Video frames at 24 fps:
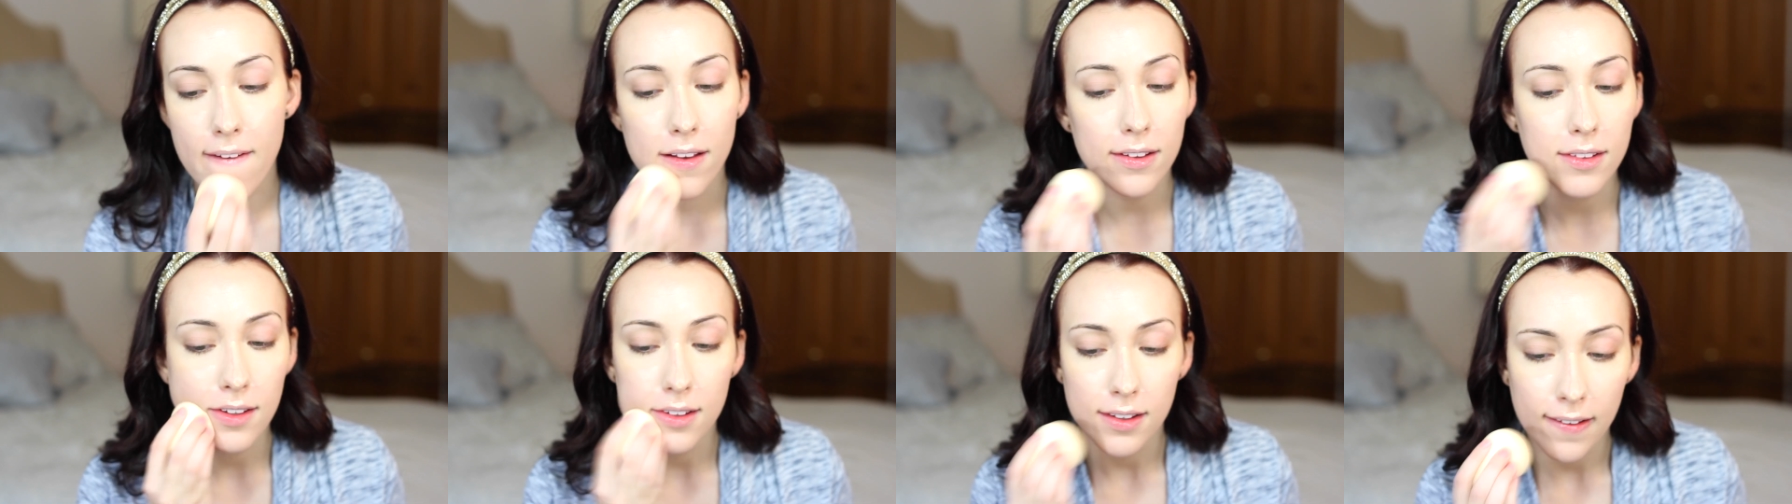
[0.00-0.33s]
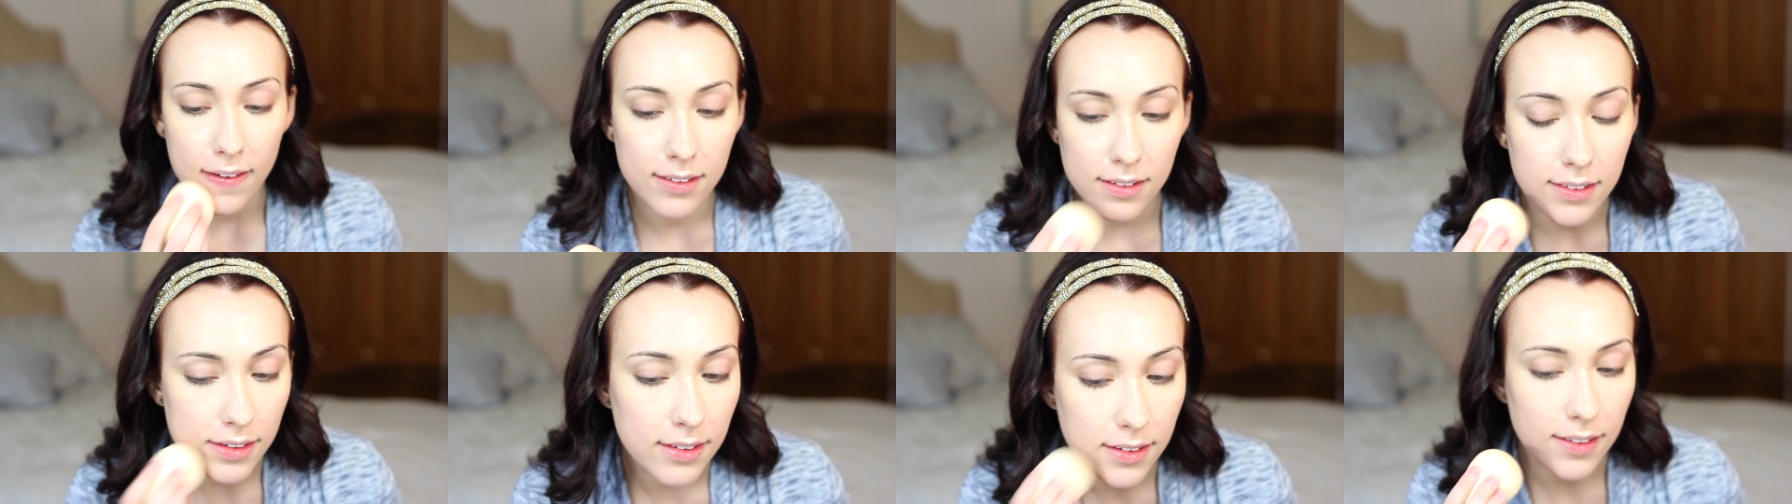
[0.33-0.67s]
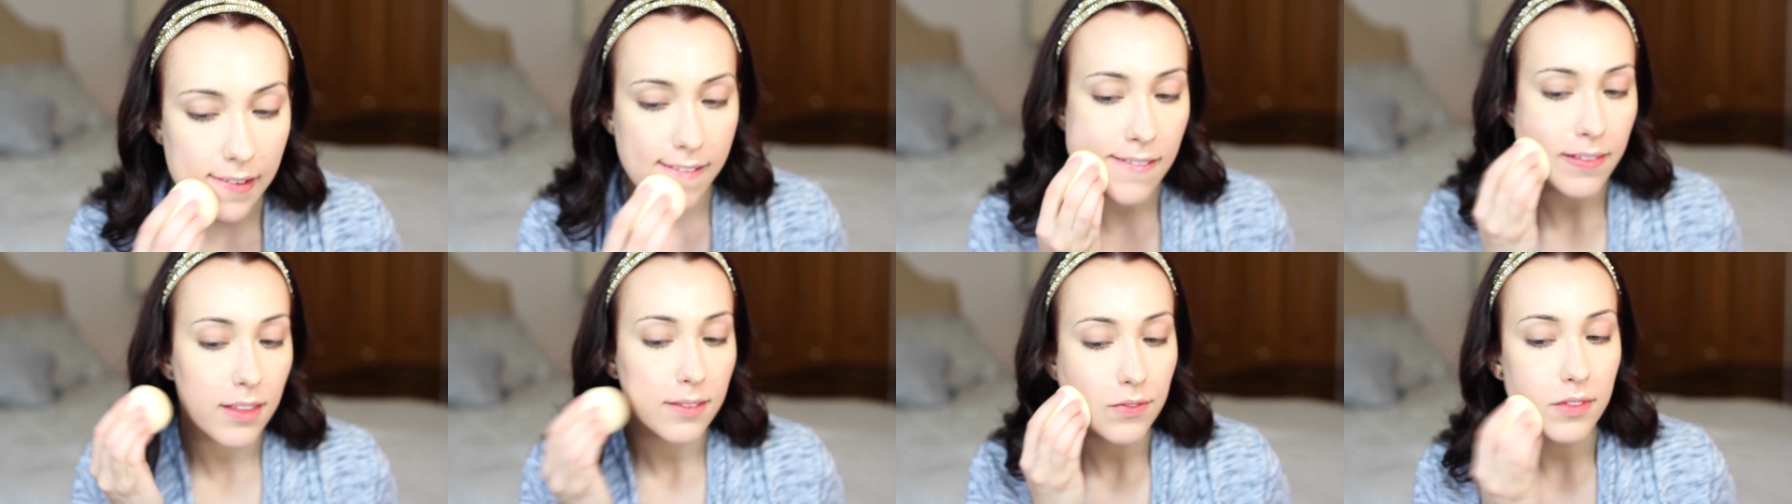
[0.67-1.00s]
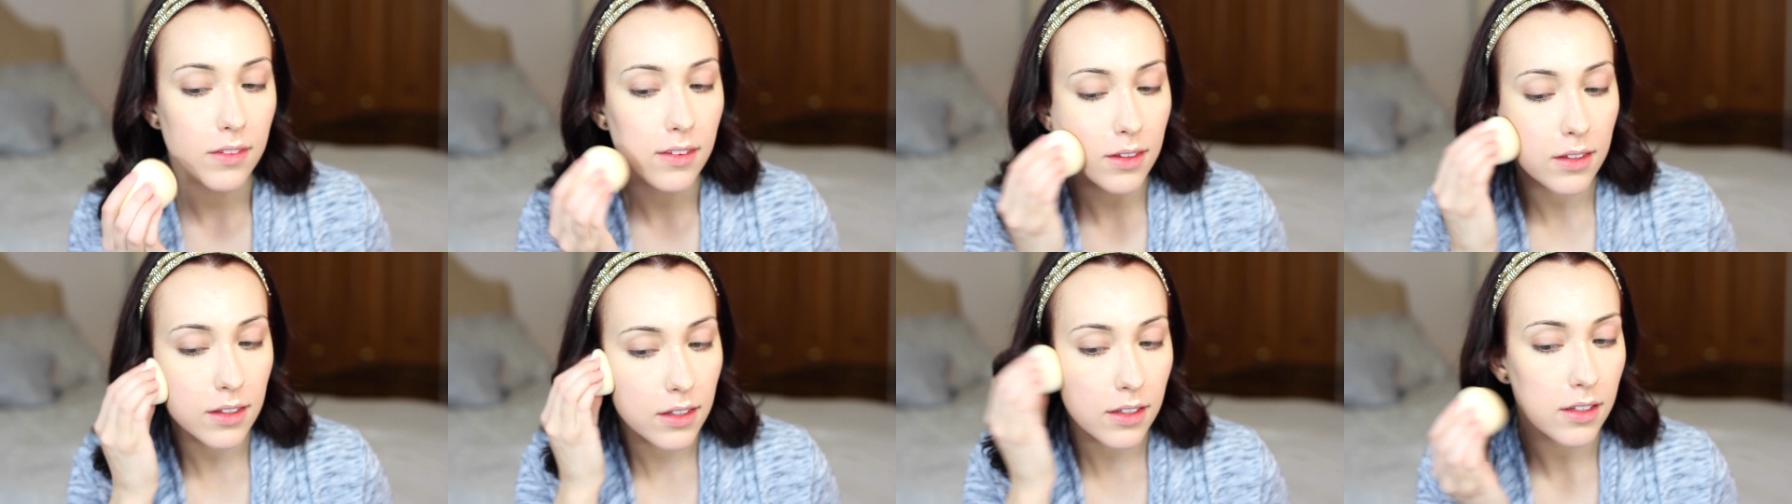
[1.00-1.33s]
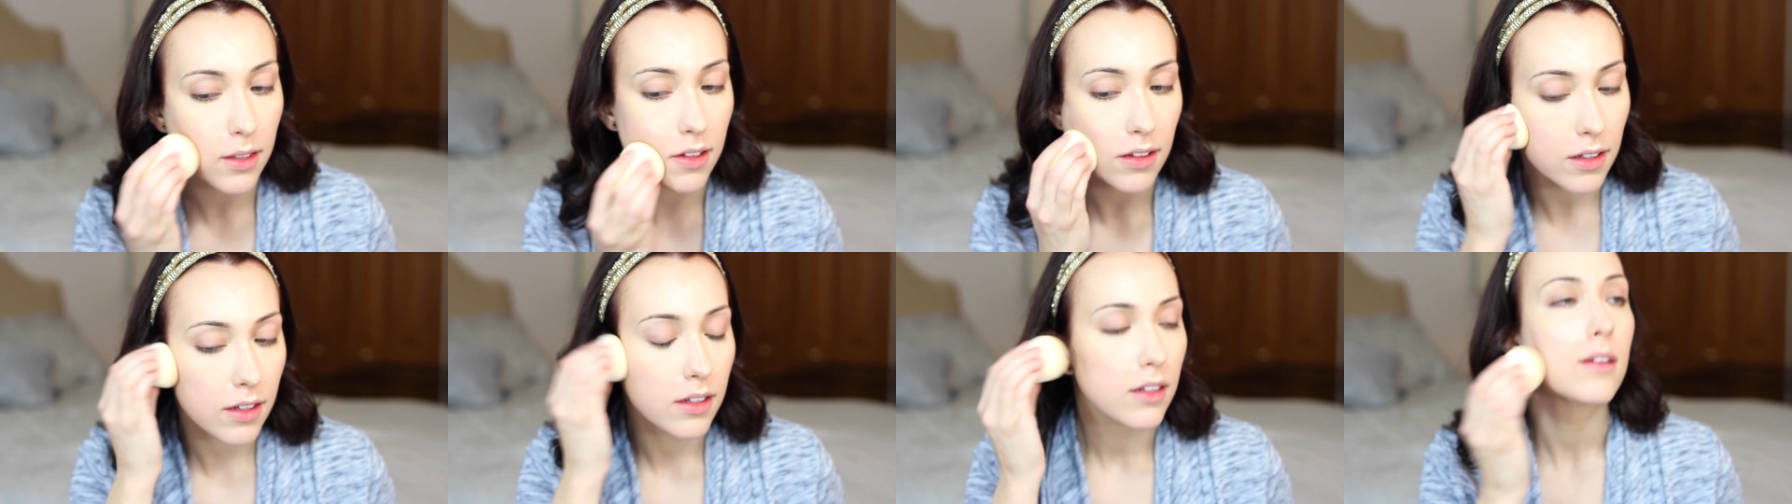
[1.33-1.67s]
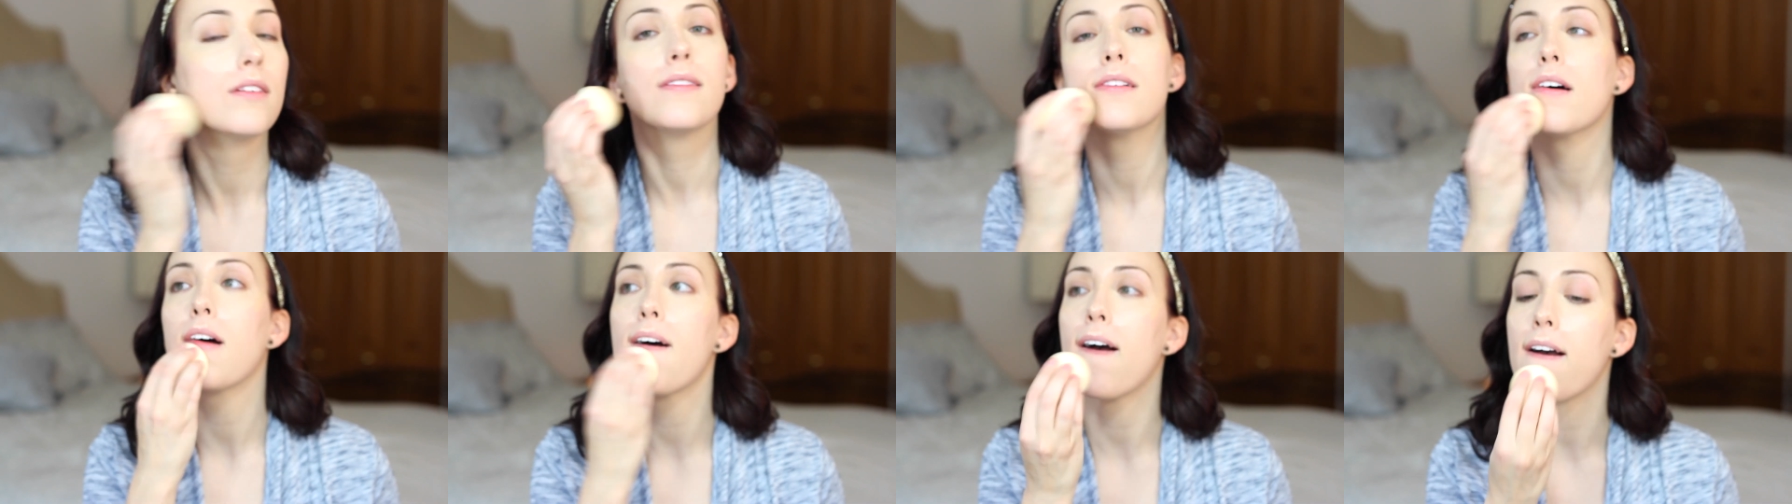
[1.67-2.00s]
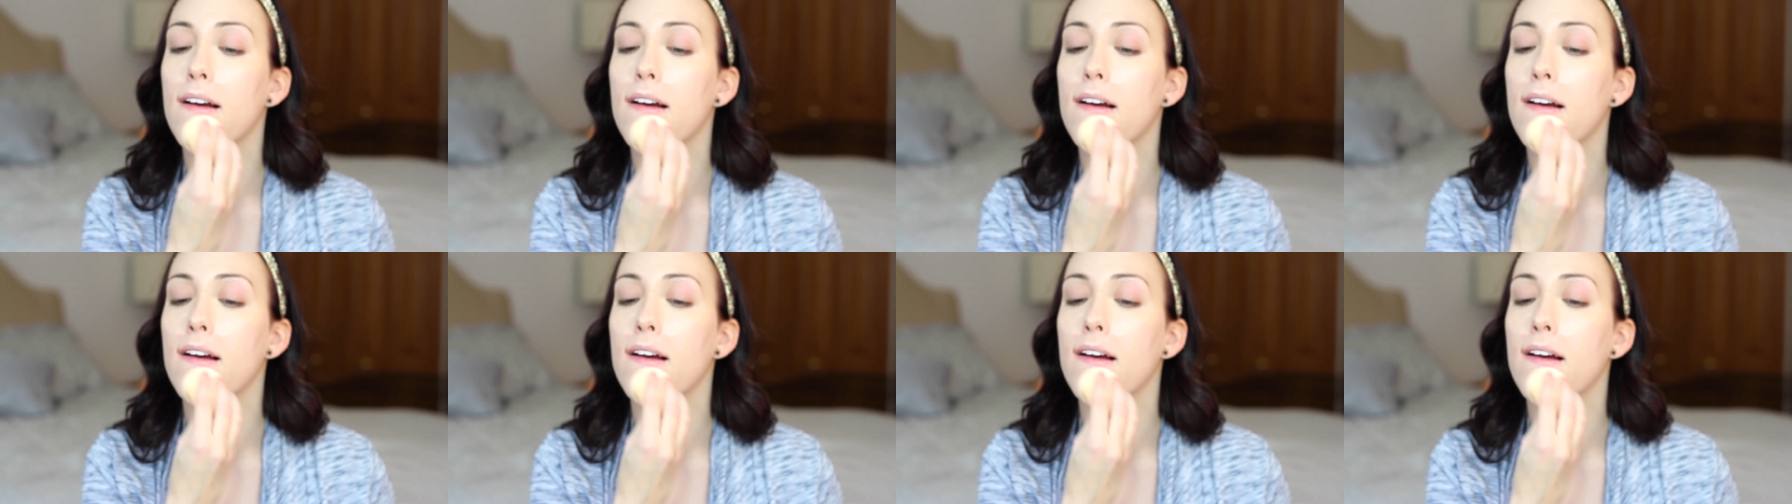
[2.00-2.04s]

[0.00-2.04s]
blotting, dabbing motions.